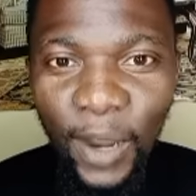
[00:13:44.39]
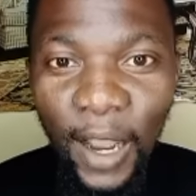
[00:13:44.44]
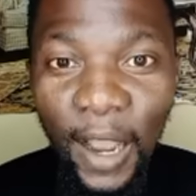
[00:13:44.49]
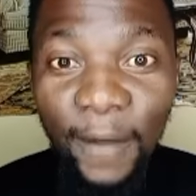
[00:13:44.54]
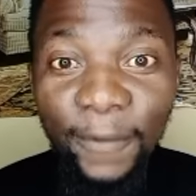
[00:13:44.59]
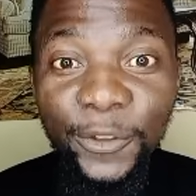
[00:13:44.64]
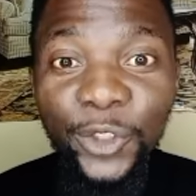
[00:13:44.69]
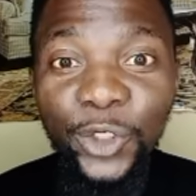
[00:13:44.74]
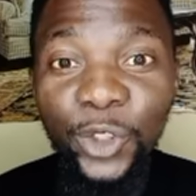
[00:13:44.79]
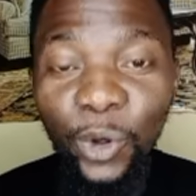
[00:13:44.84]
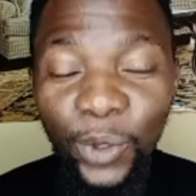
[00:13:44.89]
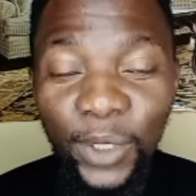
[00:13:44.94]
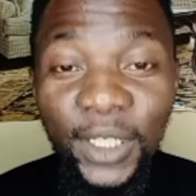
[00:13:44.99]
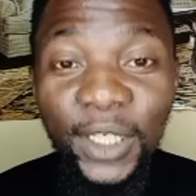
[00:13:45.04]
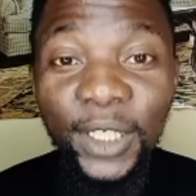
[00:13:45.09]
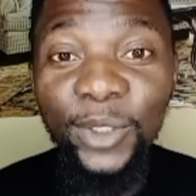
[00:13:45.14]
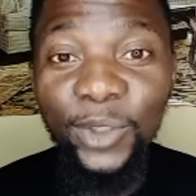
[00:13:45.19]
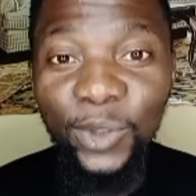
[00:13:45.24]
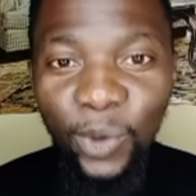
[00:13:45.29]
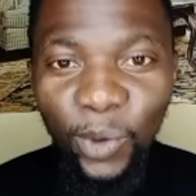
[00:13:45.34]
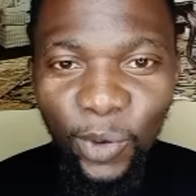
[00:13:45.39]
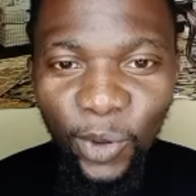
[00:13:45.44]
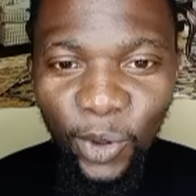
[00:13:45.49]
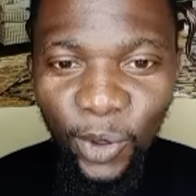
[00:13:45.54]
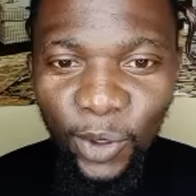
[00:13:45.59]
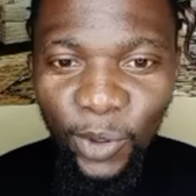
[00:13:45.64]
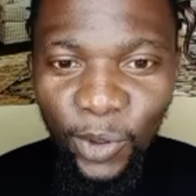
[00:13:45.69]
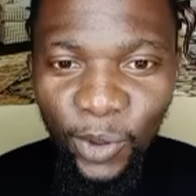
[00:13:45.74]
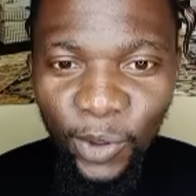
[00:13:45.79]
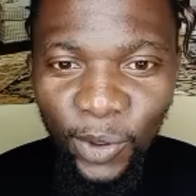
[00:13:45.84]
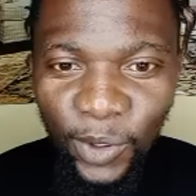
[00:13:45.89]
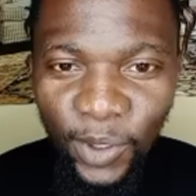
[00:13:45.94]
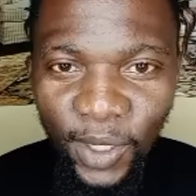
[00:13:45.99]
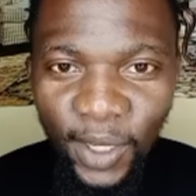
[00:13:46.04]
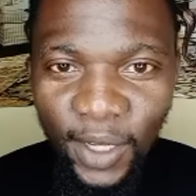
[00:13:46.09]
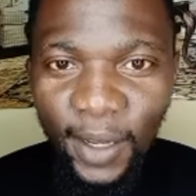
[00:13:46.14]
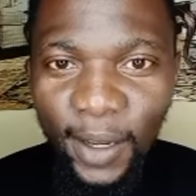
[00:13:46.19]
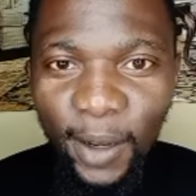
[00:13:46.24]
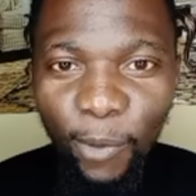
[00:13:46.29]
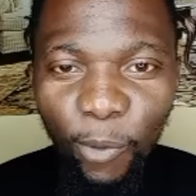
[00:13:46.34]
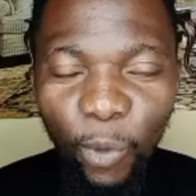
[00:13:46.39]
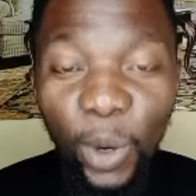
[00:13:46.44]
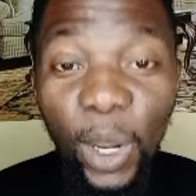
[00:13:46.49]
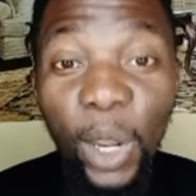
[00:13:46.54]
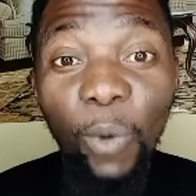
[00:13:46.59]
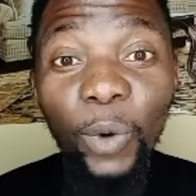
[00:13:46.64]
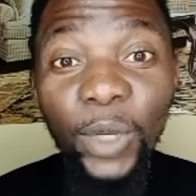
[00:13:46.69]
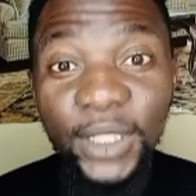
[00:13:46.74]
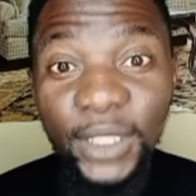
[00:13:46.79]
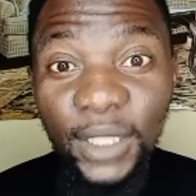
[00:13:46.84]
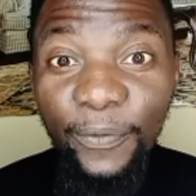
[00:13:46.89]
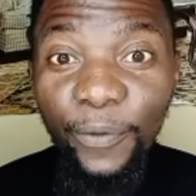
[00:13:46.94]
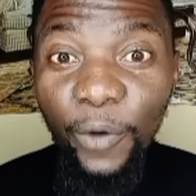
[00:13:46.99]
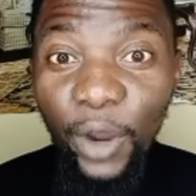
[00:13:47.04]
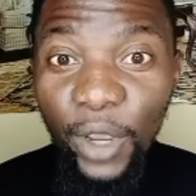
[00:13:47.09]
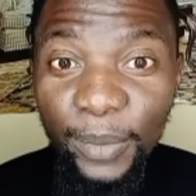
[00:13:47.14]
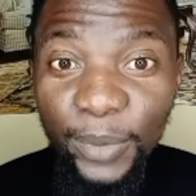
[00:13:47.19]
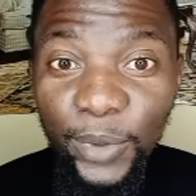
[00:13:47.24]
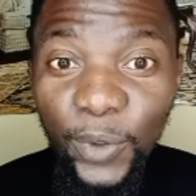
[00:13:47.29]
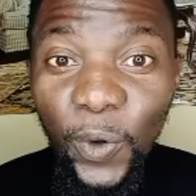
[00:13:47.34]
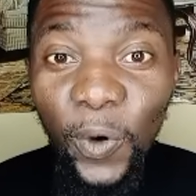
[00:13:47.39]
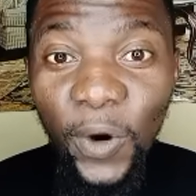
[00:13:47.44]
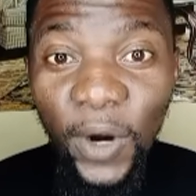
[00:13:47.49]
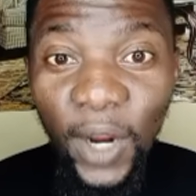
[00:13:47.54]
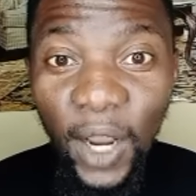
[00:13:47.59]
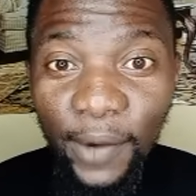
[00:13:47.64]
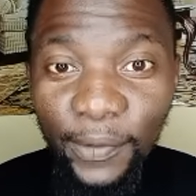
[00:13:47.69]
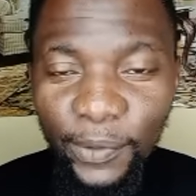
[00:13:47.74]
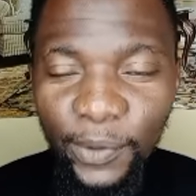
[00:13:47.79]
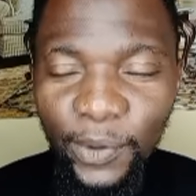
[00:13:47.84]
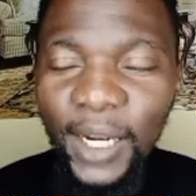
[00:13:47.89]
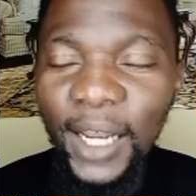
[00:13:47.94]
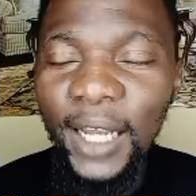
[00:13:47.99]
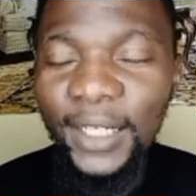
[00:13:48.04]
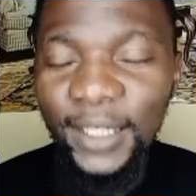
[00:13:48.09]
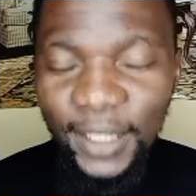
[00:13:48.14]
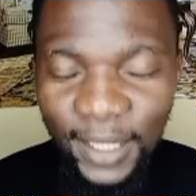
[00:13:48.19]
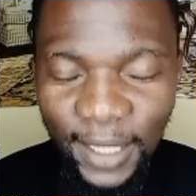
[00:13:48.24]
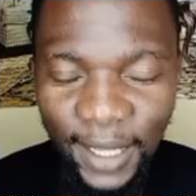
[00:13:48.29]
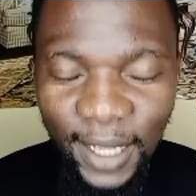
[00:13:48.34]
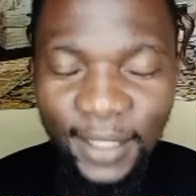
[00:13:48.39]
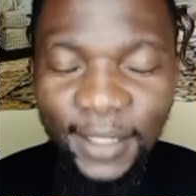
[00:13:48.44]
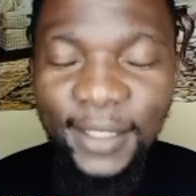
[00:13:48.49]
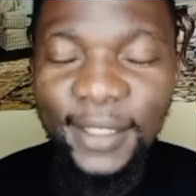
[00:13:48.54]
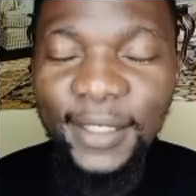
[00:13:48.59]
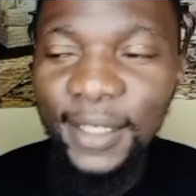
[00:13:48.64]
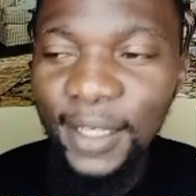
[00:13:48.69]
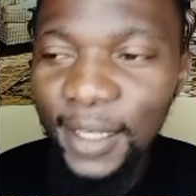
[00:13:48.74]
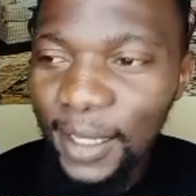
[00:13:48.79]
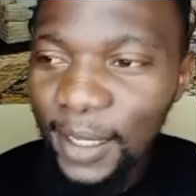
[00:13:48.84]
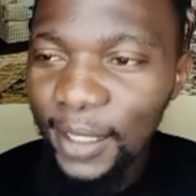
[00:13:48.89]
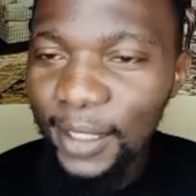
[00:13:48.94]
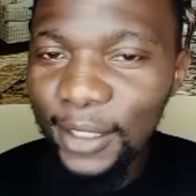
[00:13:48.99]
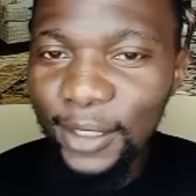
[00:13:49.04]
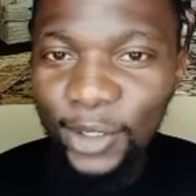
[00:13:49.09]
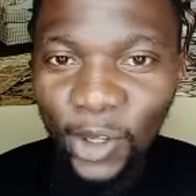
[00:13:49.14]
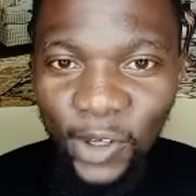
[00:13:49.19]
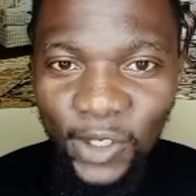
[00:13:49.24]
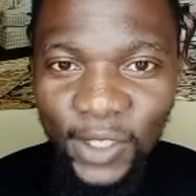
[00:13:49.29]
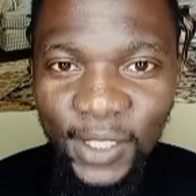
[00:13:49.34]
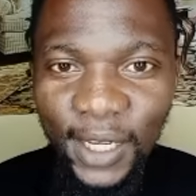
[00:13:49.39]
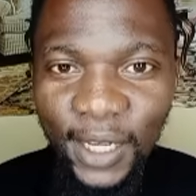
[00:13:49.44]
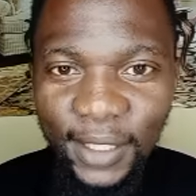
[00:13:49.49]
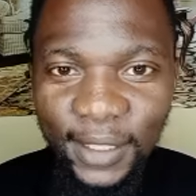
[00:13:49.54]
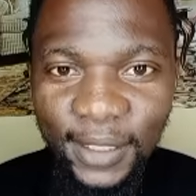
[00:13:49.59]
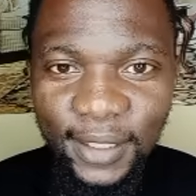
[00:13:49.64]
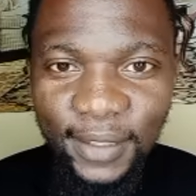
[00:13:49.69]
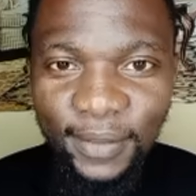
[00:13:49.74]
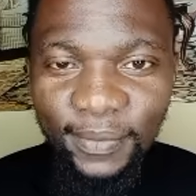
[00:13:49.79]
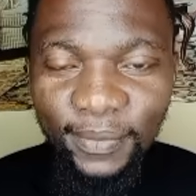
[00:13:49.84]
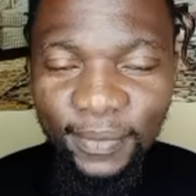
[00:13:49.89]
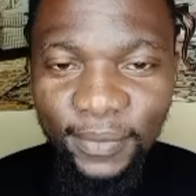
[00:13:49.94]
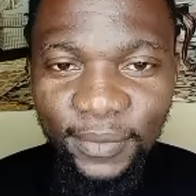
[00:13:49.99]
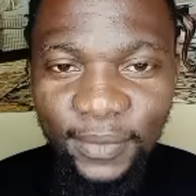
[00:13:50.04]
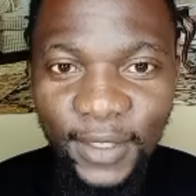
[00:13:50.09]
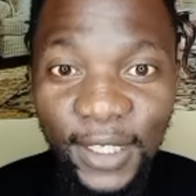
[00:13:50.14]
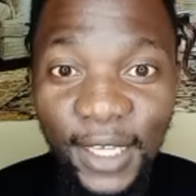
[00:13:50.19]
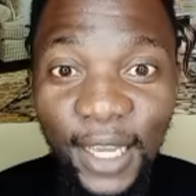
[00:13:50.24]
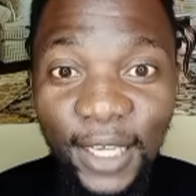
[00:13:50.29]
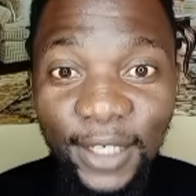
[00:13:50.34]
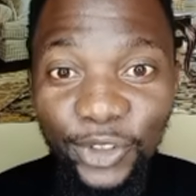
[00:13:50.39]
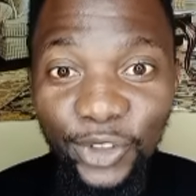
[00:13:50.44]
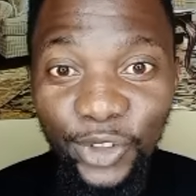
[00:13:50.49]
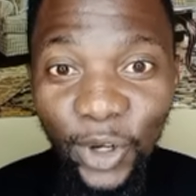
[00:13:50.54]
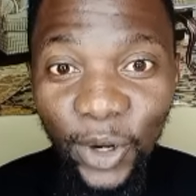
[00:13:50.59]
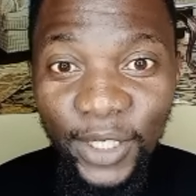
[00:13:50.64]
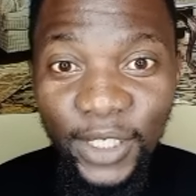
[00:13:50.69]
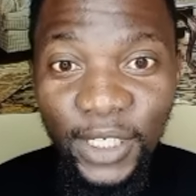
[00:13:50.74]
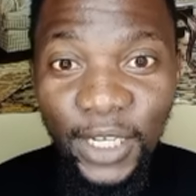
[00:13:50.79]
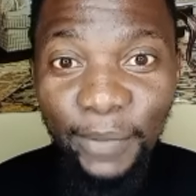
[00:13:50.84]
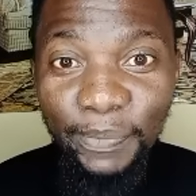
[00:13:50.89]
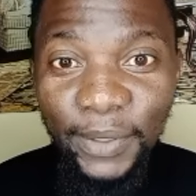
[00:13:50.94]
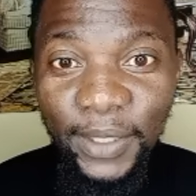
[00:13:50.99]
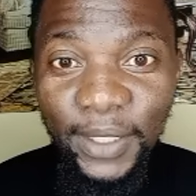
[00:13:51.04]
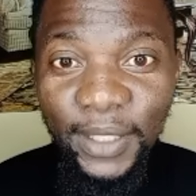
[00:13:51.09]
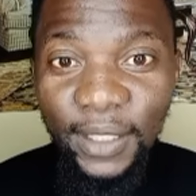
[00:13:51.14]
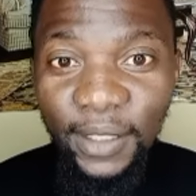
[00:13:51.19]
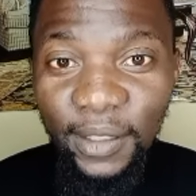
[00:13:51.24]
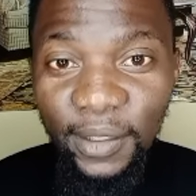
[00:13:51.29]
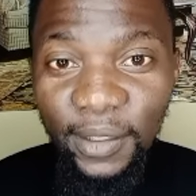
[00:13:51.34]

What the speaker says: Awolowo left a legacy. Can you ask this ungrateful, less intuitive, despicable, degenerous old man